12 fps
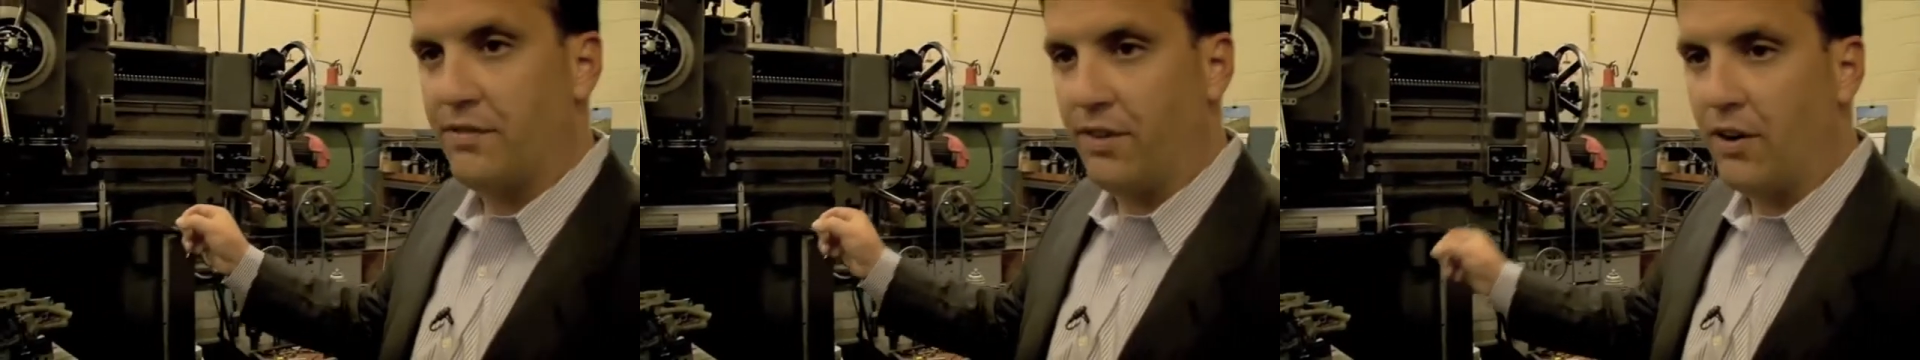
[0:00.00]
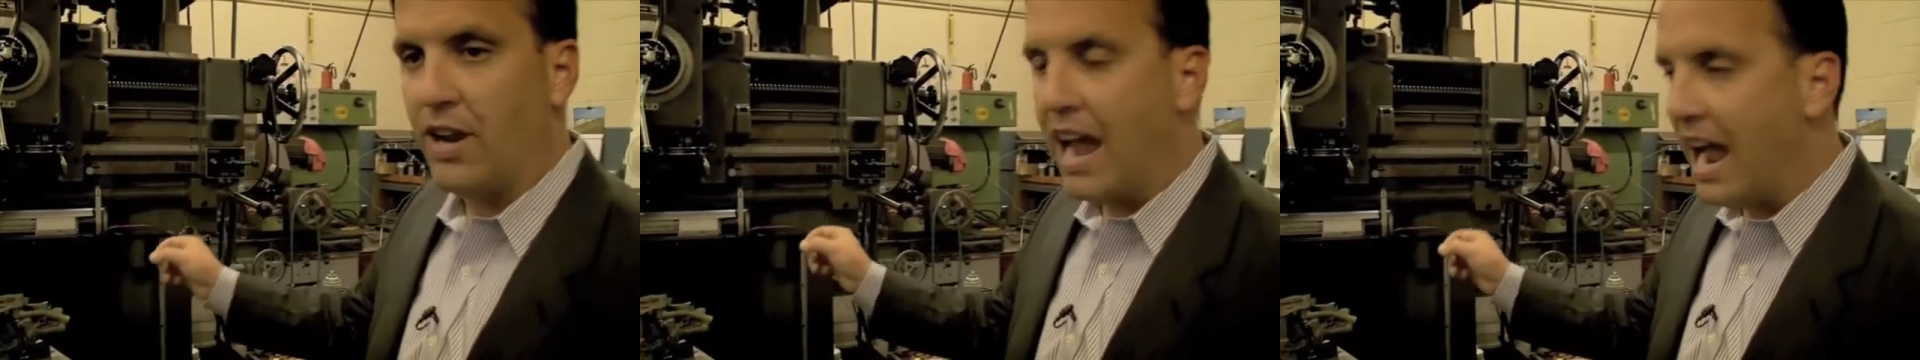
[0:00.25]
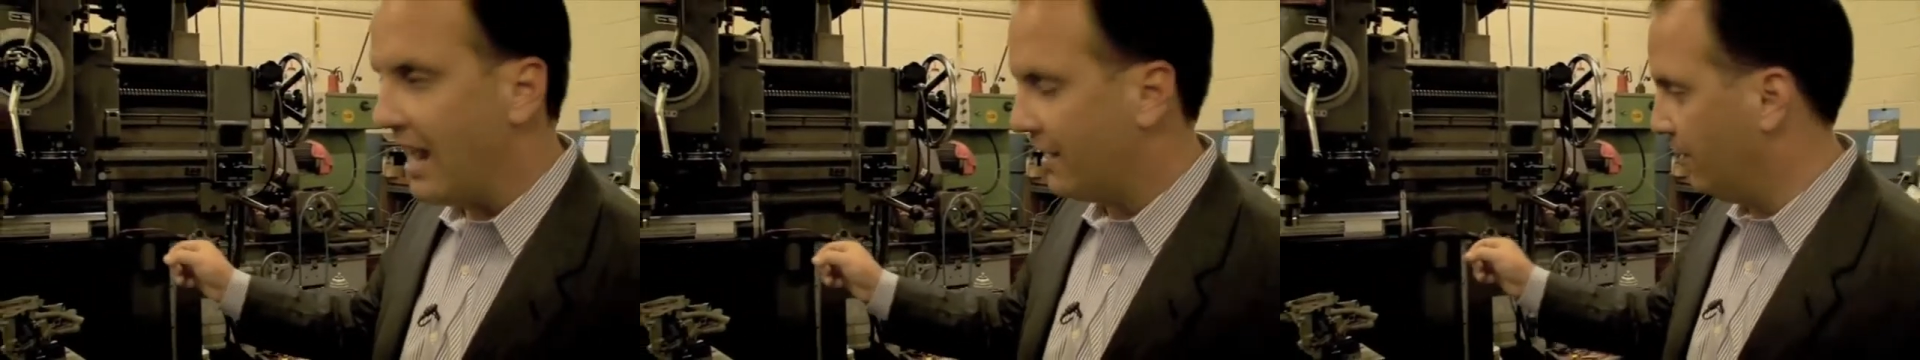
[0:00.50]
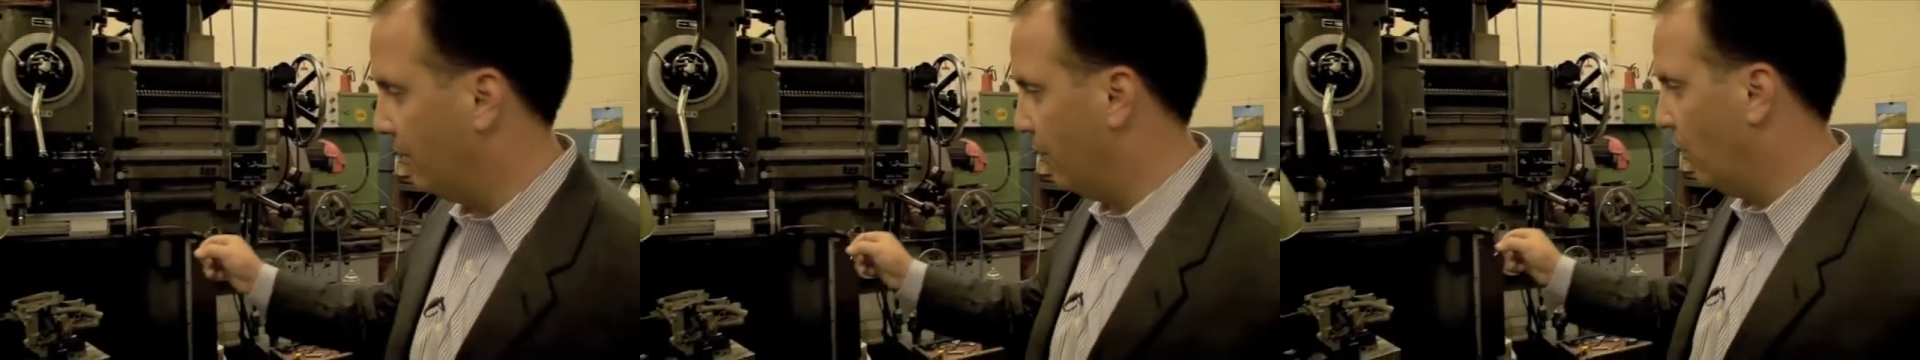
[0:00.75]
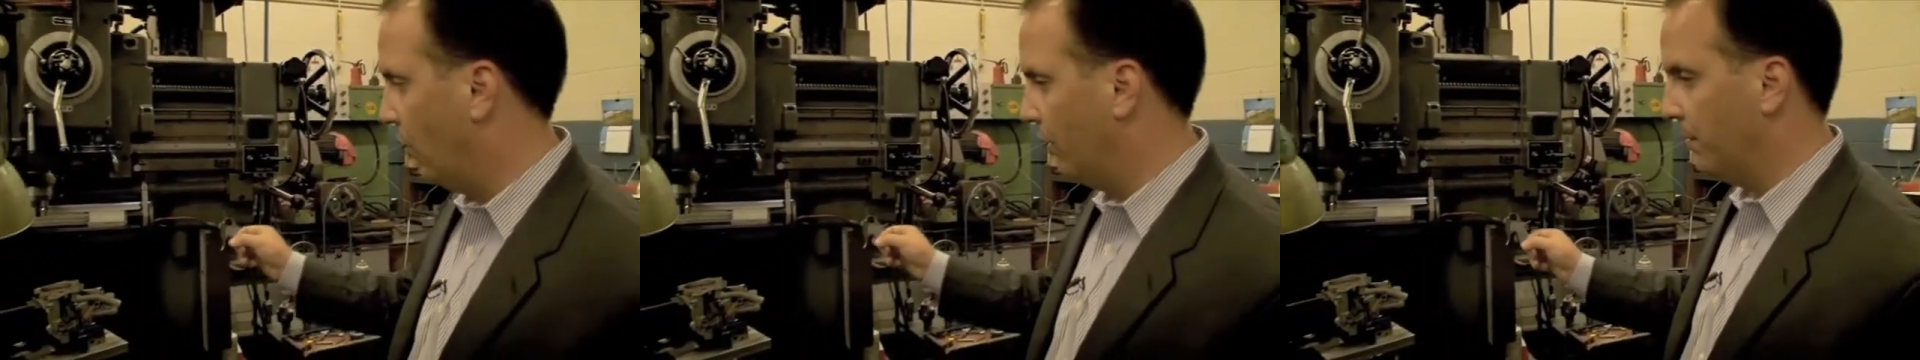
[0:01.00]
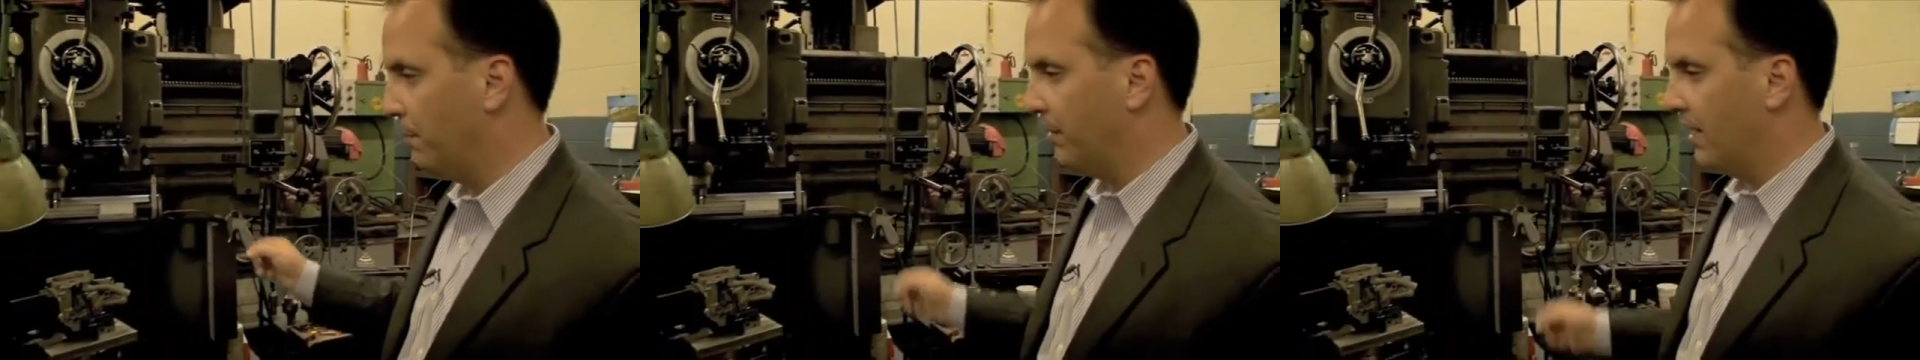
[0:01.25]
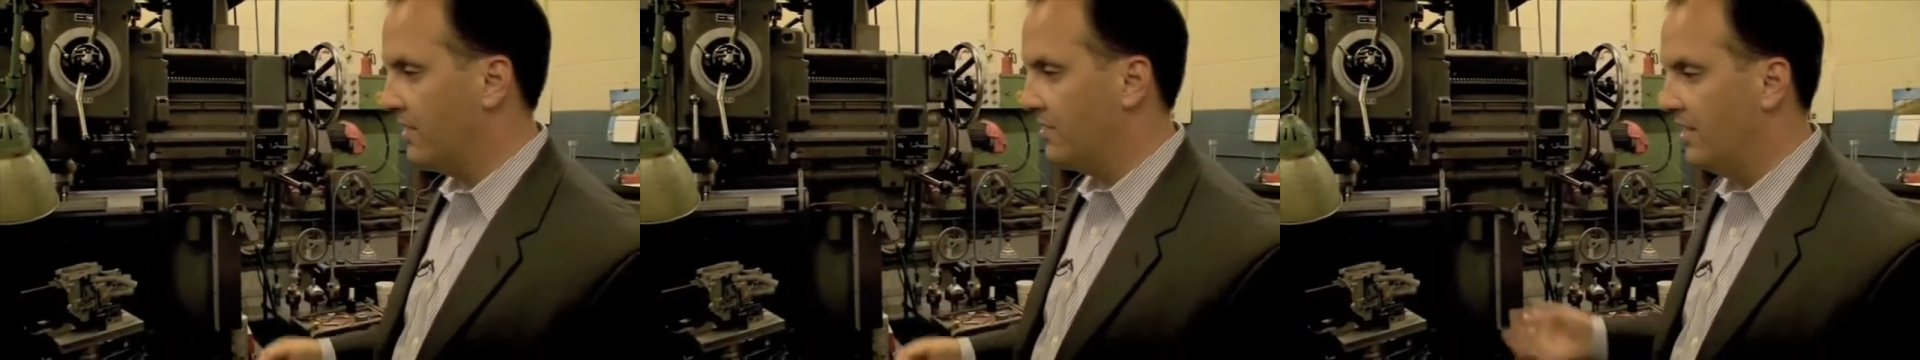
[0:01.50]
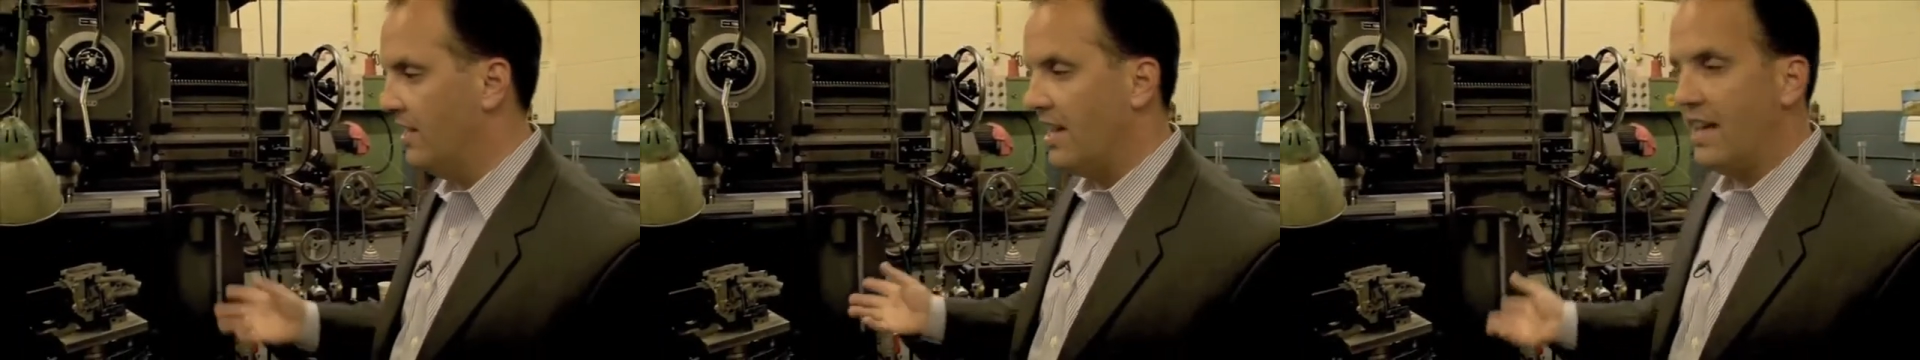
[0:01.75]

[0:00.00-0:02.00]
very accurate hole in place,